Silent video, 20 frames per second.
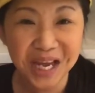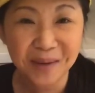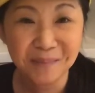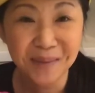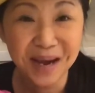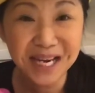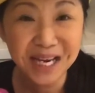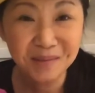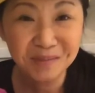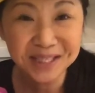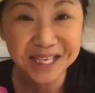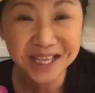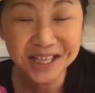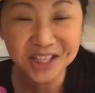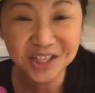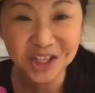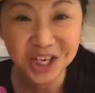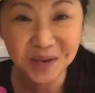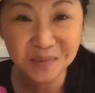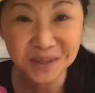My name is
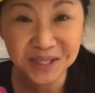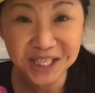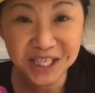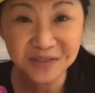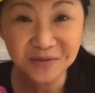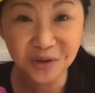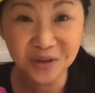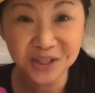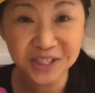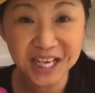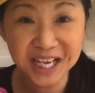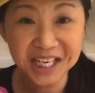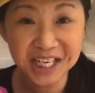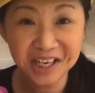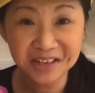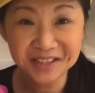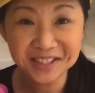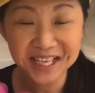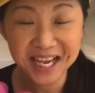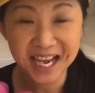Helen Jamieson for Hosanna
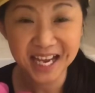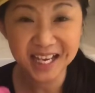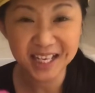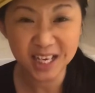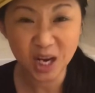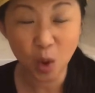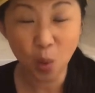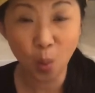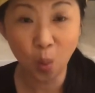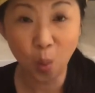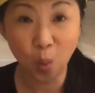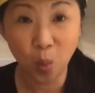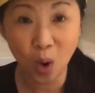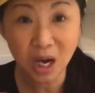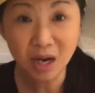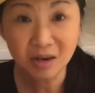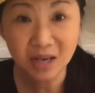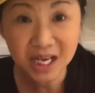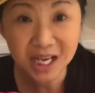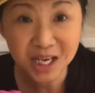House Canada.
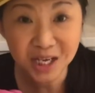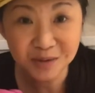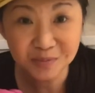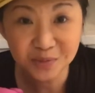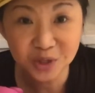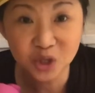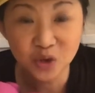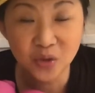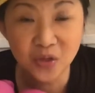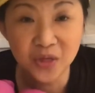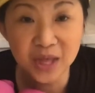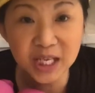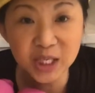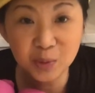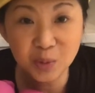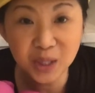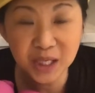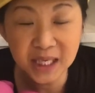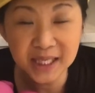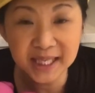Welcome to this
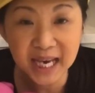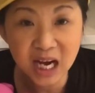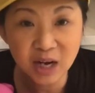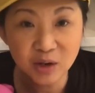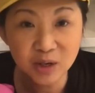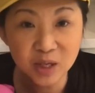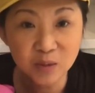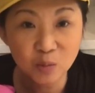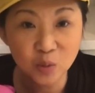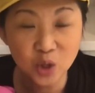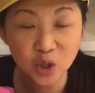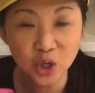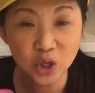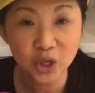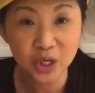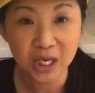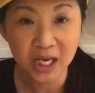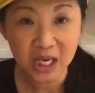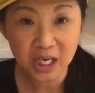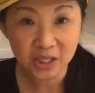weekend's acronym
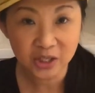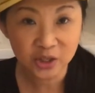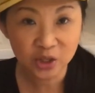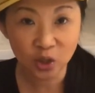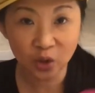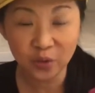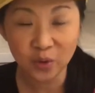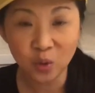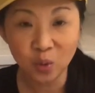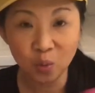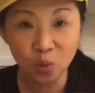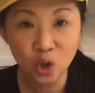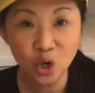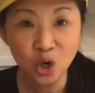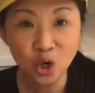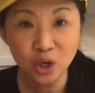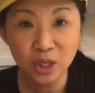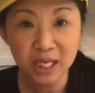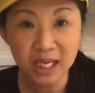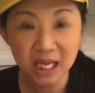word. So the
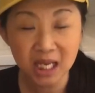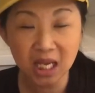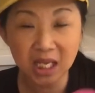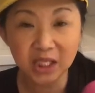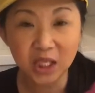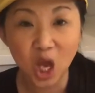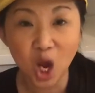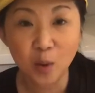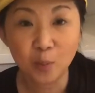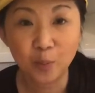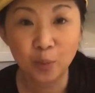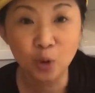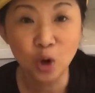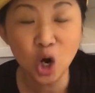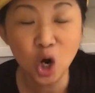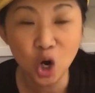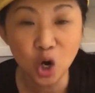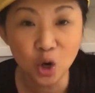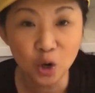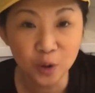word is
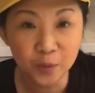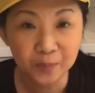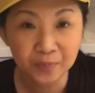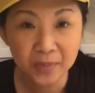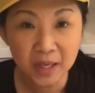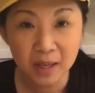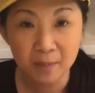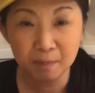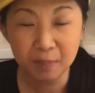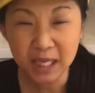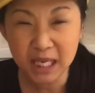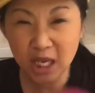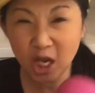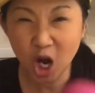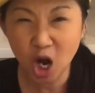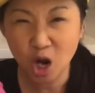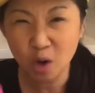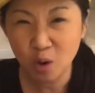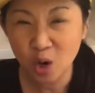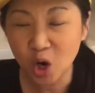PRO,
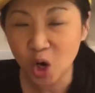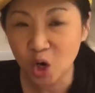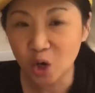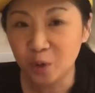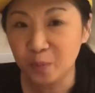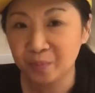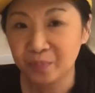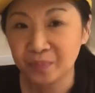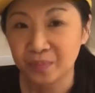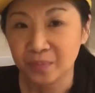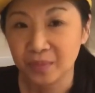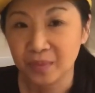P-R-O.